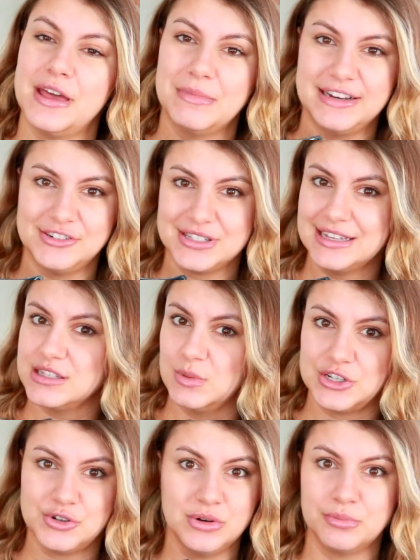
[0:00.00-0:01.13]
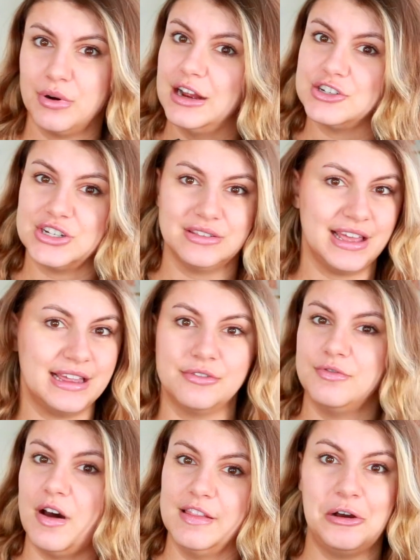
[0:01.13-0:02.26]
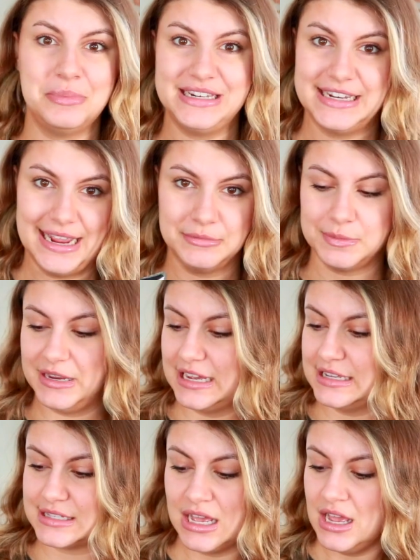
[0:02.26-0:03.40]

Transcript: I might just like switch to a brush and like fallout be damned, because